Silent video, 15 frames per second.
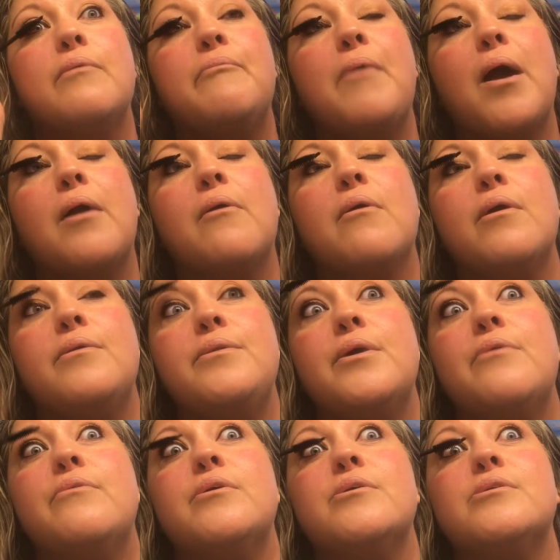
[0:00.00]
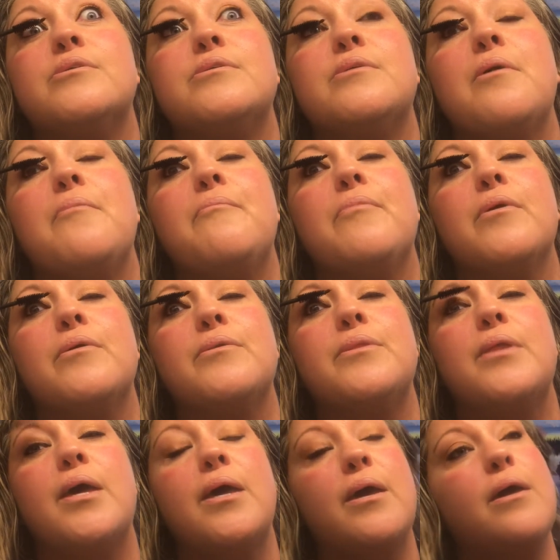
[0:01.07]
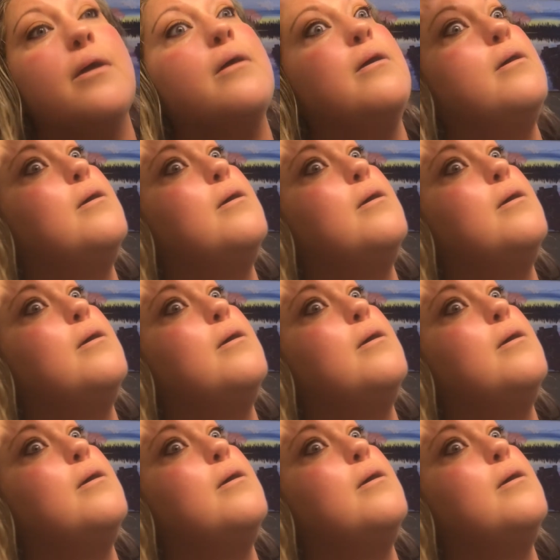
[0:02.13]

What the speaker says: back around Noah's birthday.